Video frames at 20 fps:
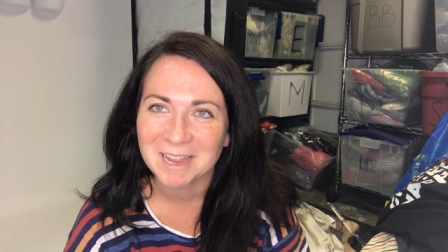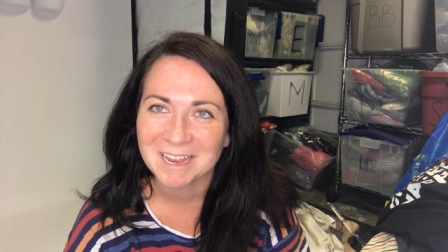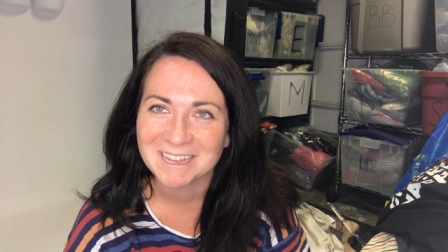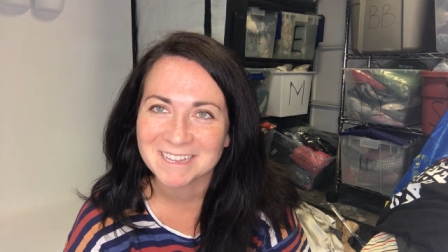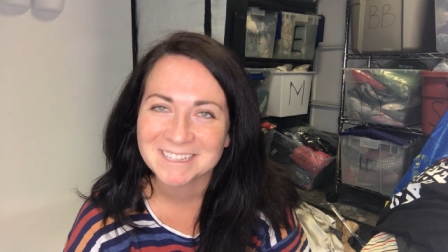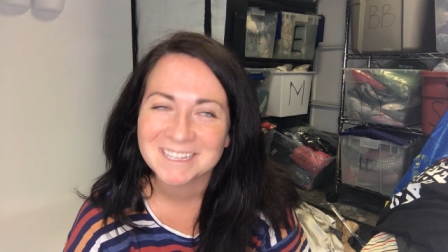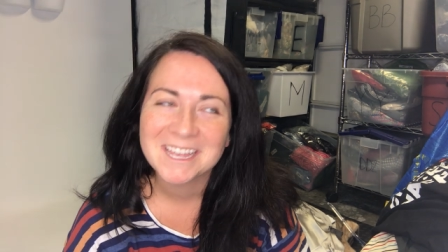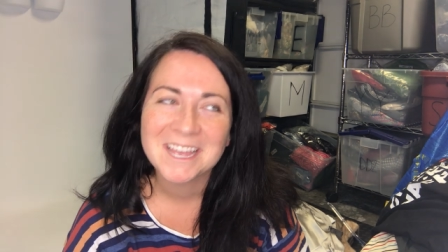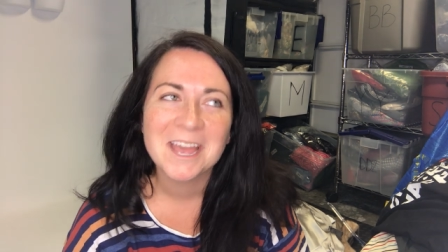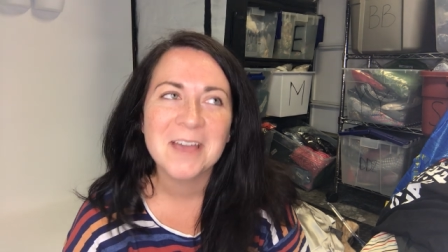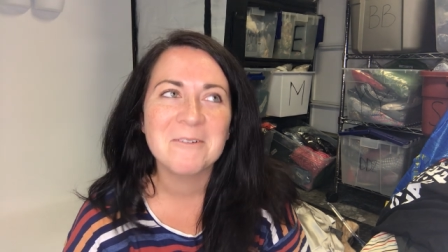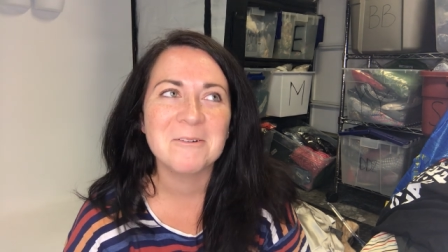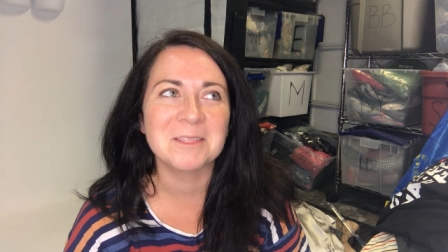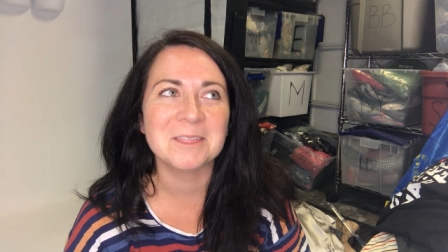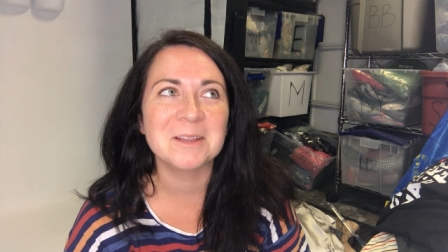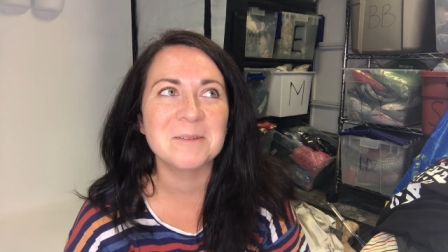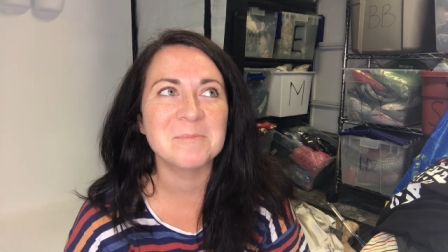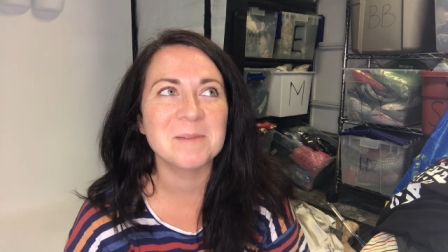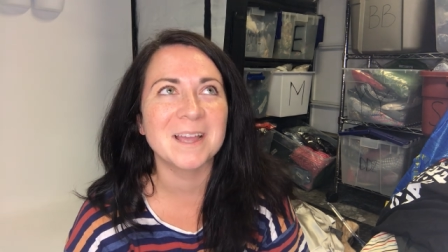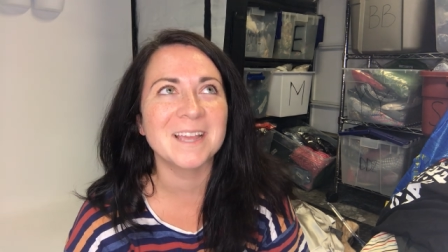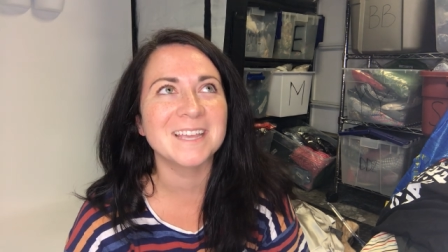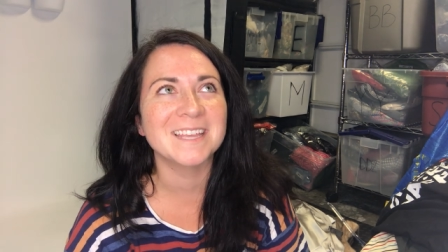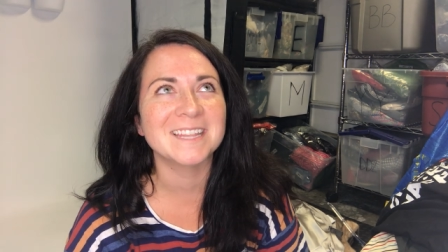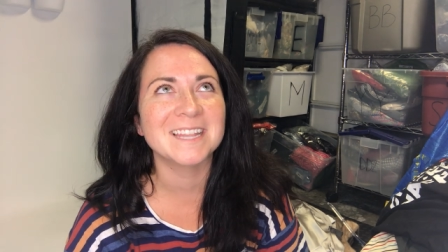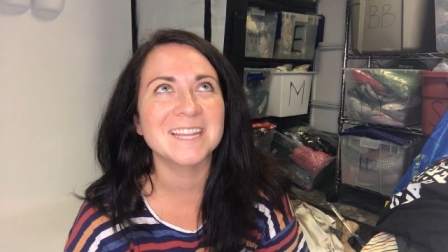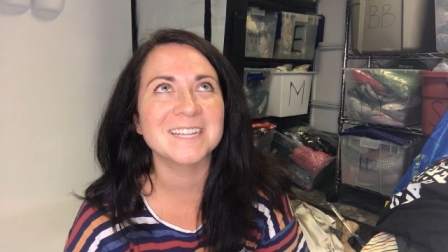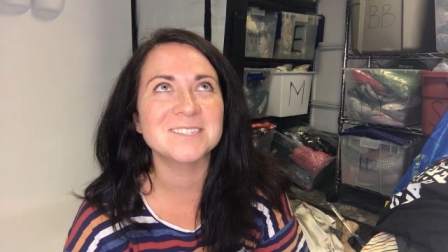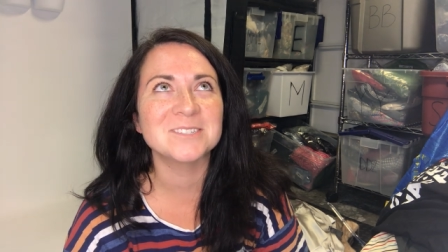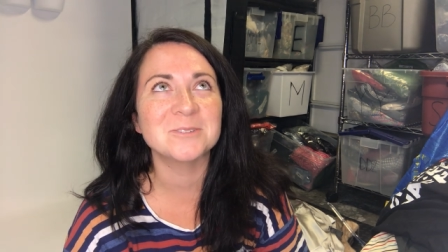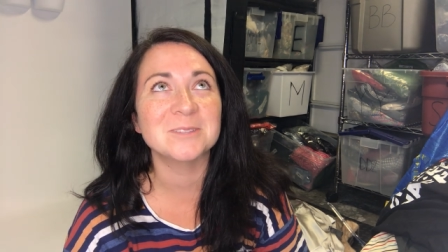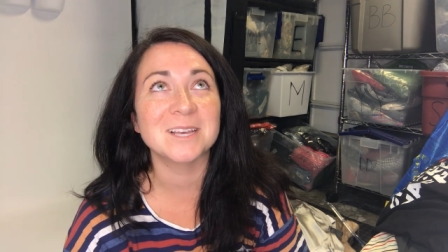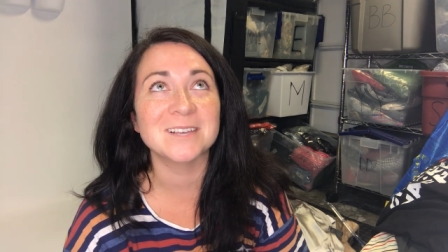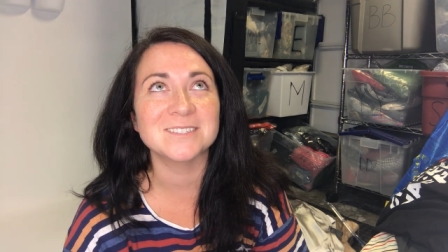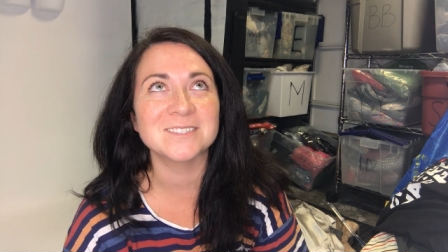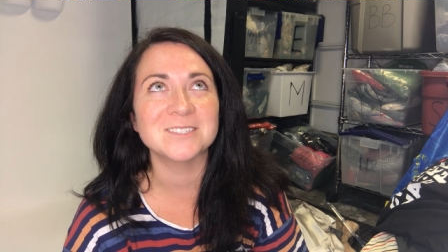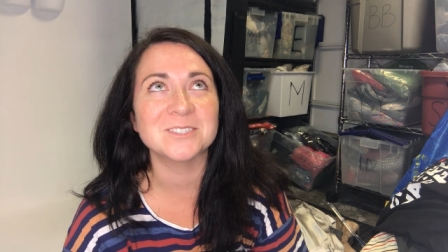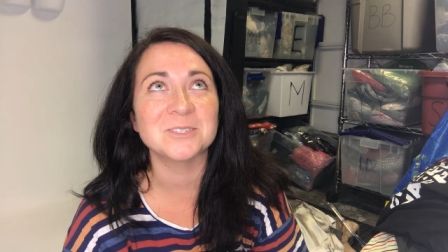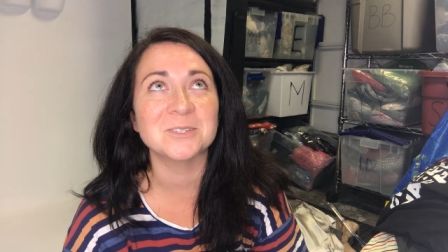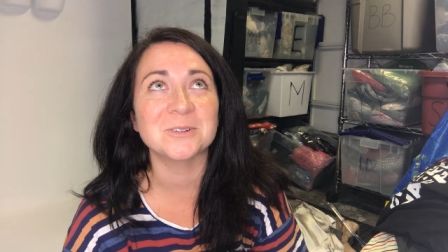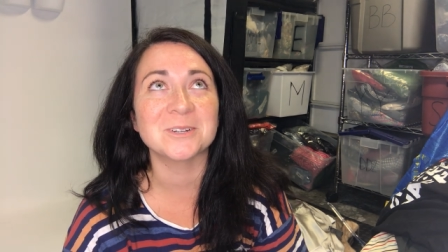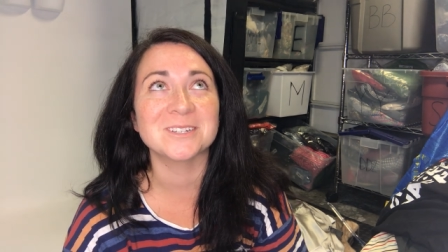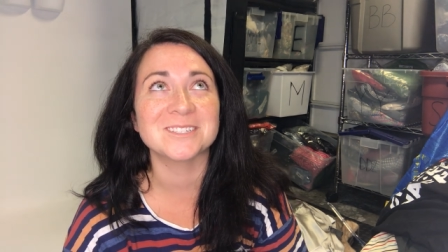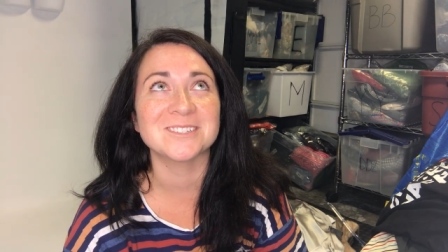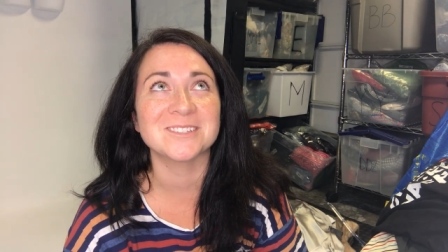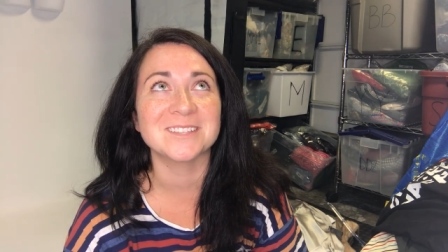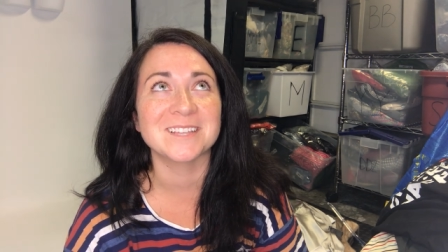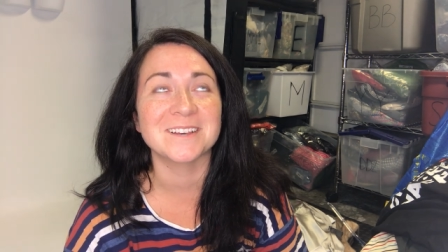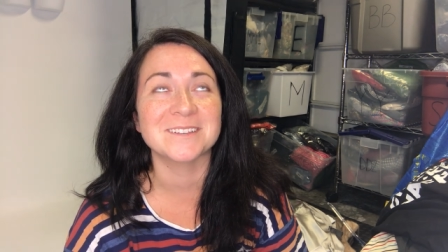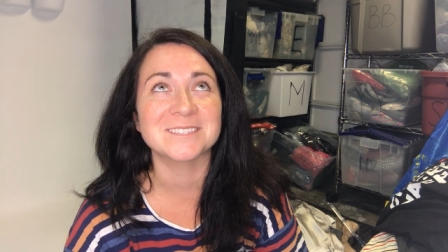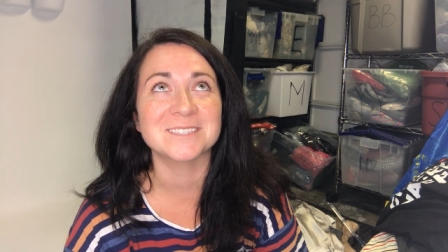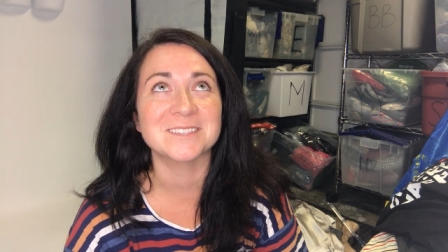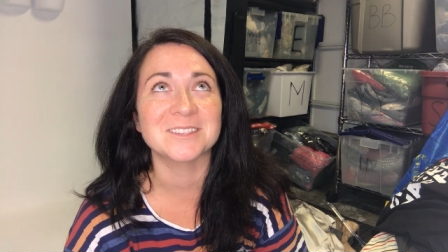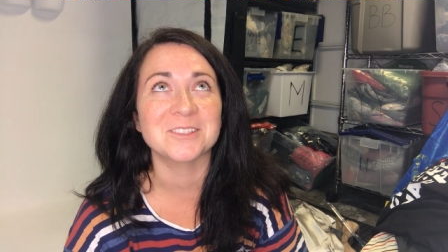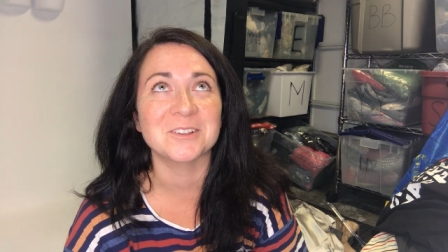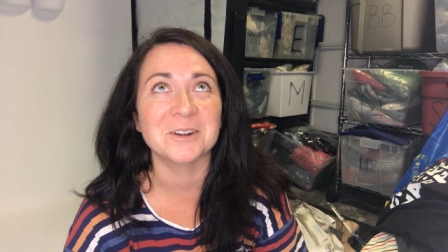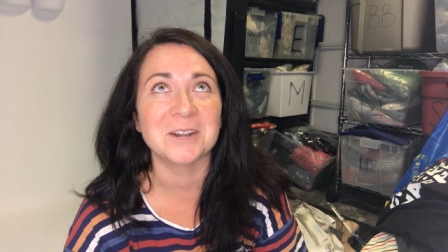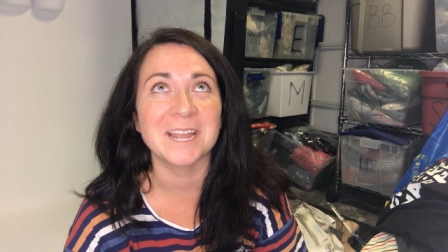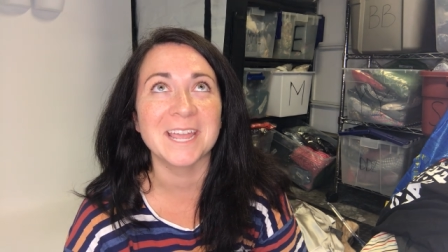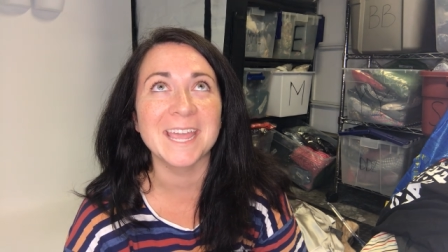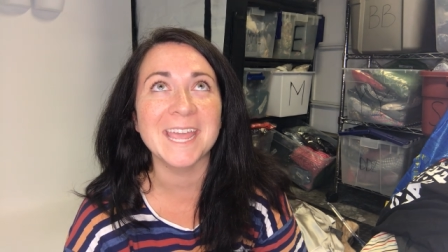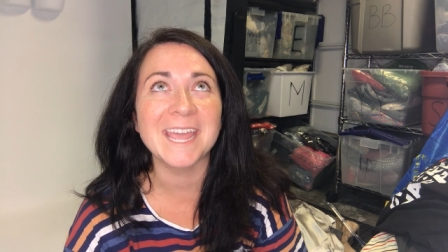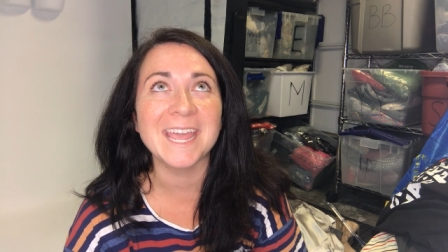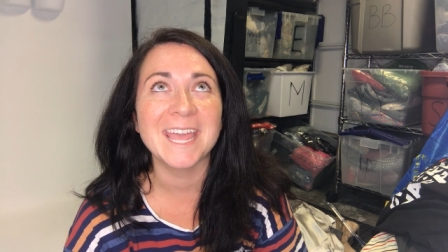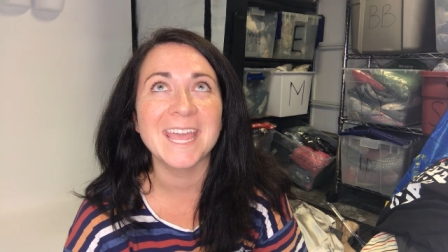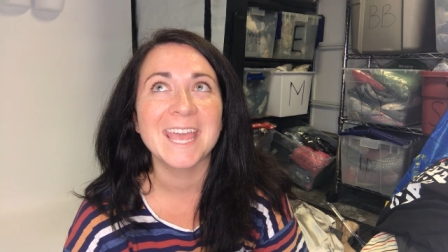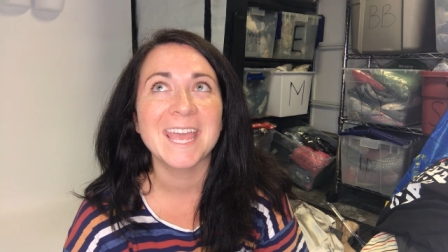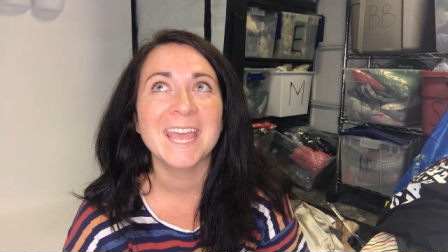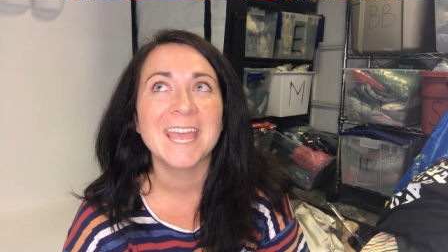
I went there back in like two thousand two or two thousand three